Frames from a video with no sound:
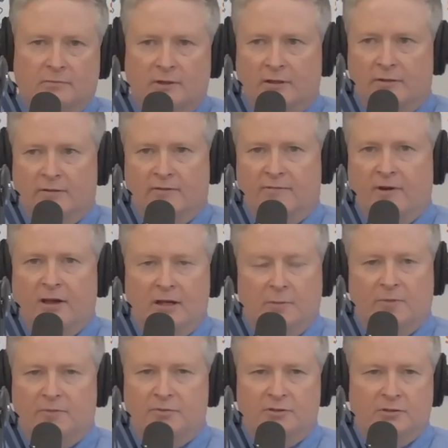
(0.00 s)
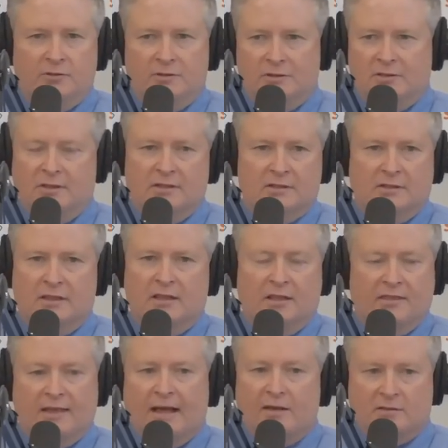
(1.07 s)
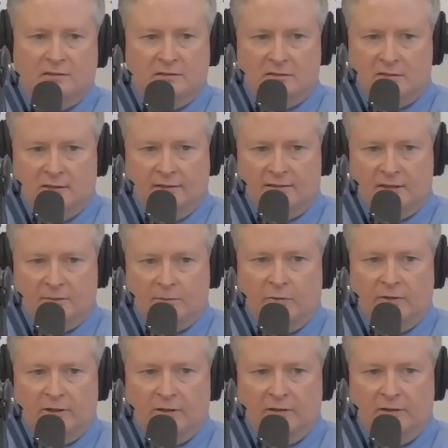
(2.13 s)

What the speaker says: the volume of students, it's in the thousands at this point.